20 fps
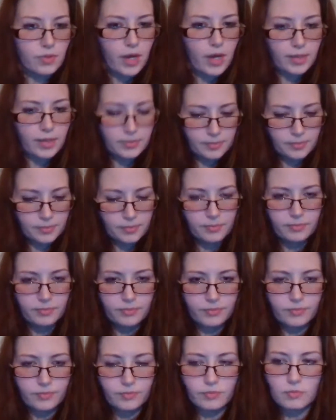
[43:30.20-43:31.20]
right?
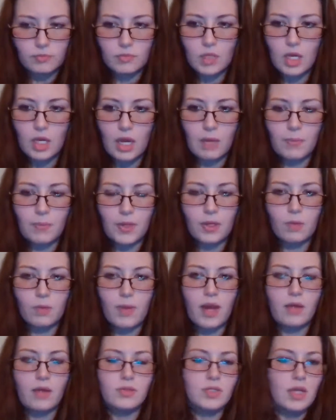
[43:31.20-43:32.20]
You gotta pick
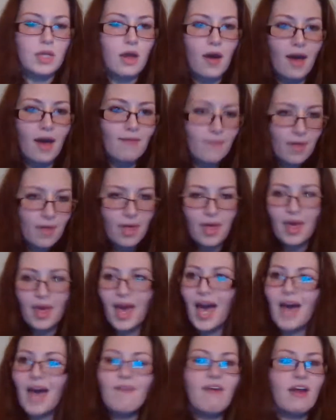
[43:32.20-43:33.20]
your battles. I've
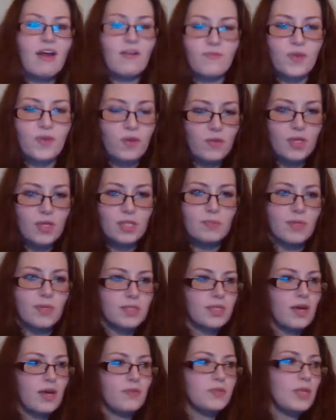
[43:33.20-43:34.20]
had a few of these
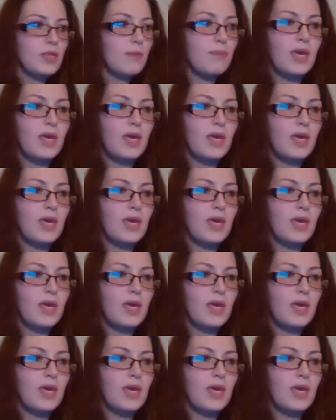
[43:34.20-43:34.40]
myself.